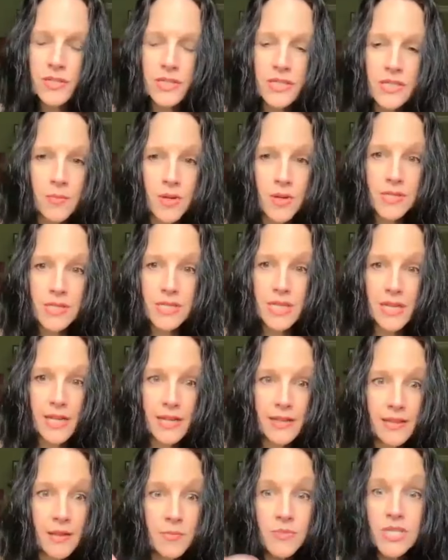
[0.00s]
some are
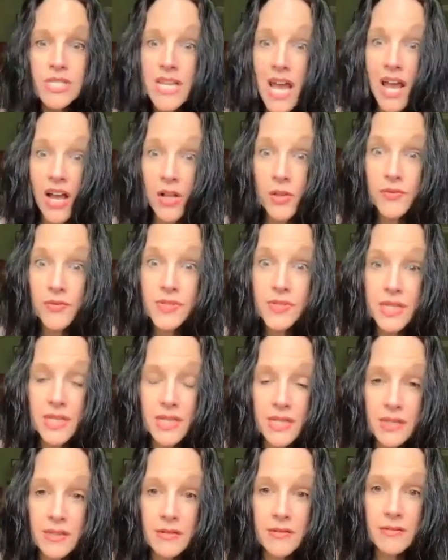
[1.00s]
seeing themselves
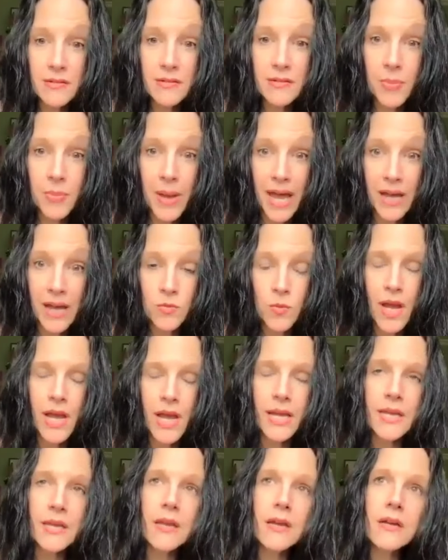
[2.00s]
in a bad
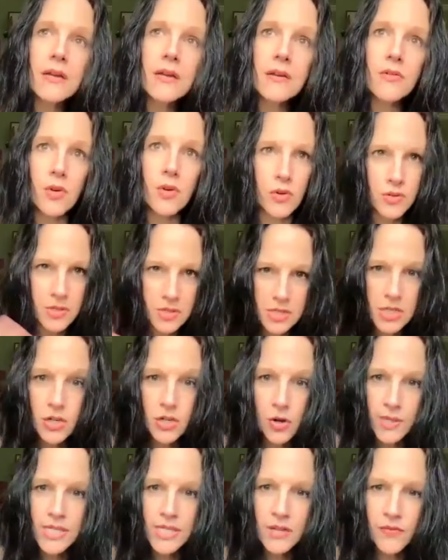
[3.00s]
way, or, you
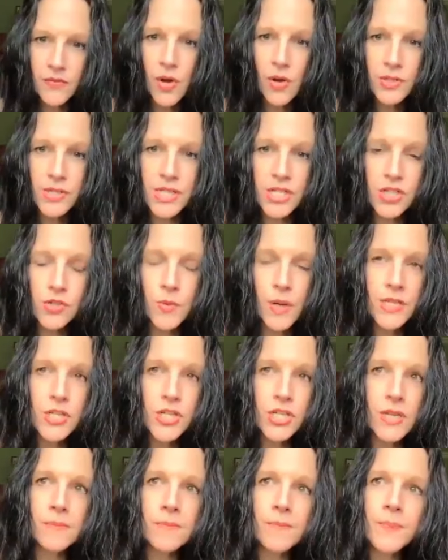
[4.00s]
know, a difficult
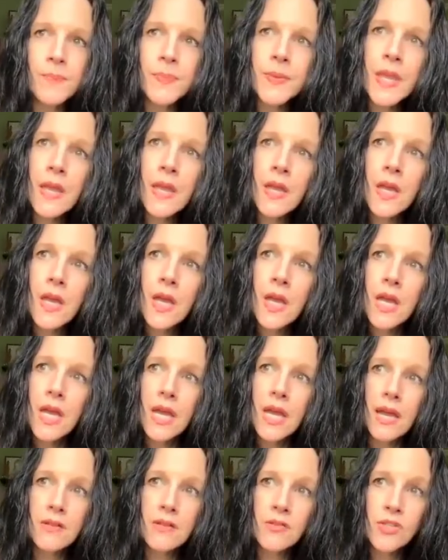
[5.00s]
situation.
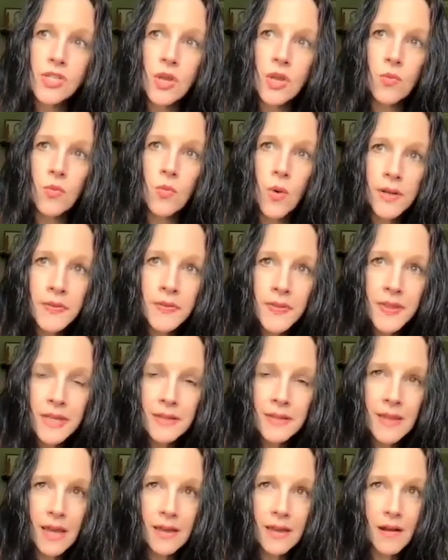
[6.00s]
And so one
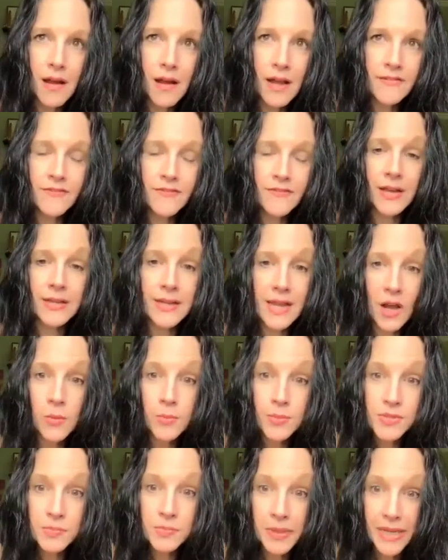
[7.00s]
thing that I find
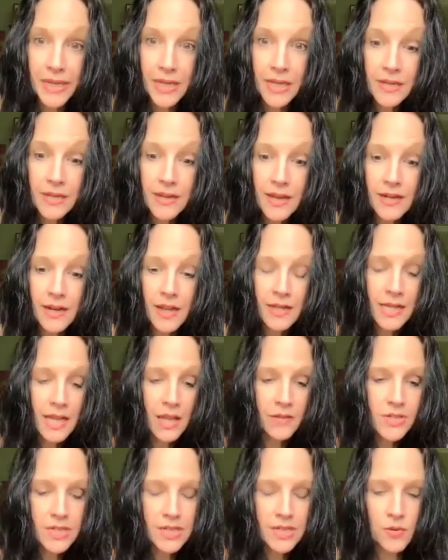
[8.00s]
helps me, and I'd
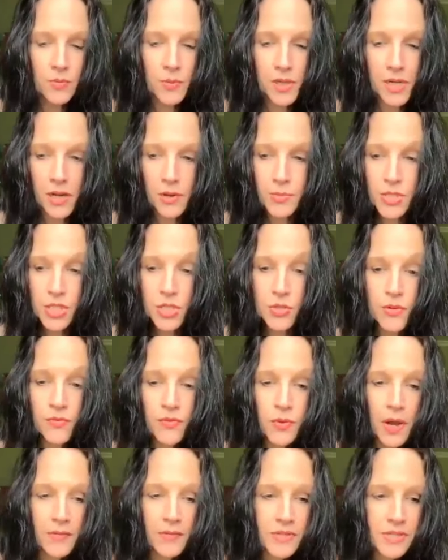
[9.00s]
love to hear what helps you if
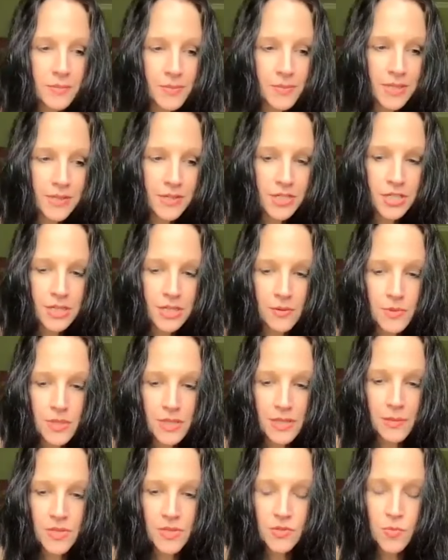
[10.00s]
you have something to share with
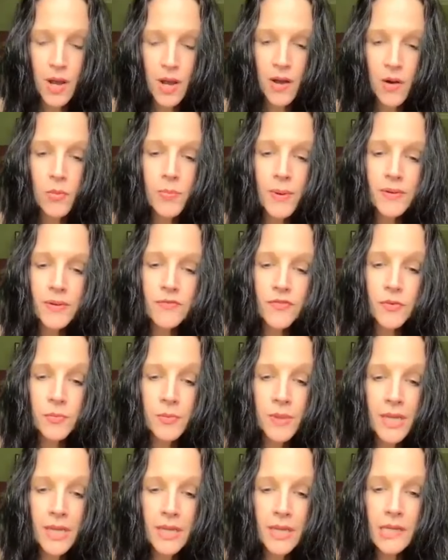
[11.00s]
them as well, but for
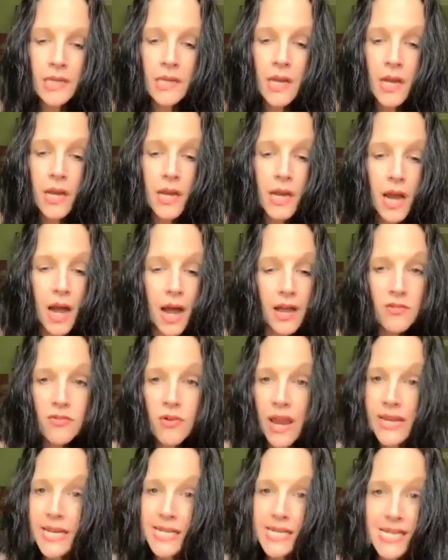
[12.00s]
me, I
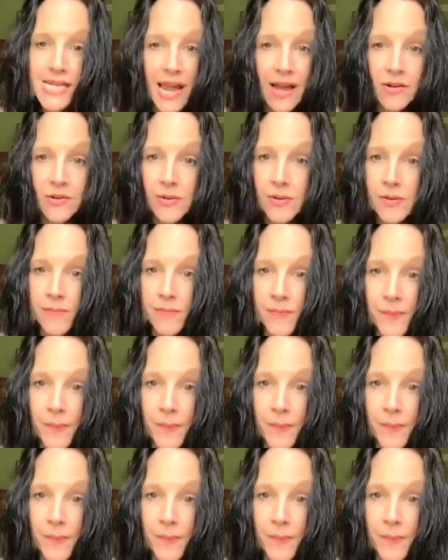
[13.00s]
write it down.